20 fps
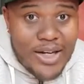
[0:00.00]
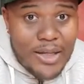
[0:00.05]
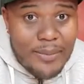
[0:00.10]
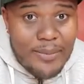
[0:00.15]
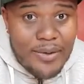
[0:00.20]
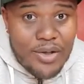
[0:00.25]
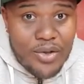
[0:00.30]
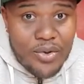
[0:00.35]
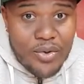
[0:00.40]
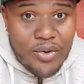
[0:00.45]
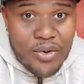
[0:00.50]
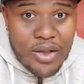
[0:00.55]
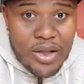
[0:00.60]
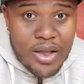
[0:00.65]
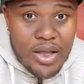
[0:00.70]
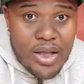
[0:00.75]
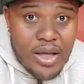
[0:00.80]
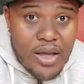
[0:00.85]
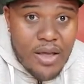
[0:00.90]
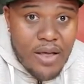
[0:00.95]
need to be doing.
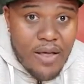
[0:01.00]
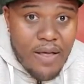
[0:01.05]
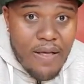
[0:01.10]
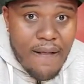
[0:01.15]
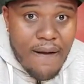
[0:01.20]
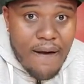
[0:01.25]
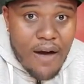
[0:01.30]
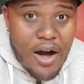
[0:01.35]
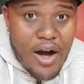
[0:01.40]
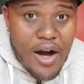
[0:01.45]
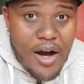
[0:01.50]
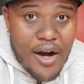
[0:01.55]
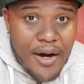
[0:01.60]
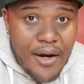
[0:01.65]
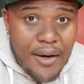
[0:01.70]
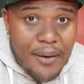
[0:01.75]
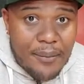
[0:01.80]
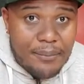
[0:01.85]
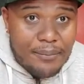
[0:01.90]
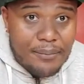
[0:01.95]

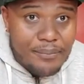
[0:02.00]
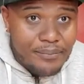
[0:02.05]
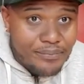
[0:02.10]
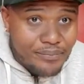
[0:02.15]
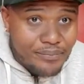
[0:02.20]
But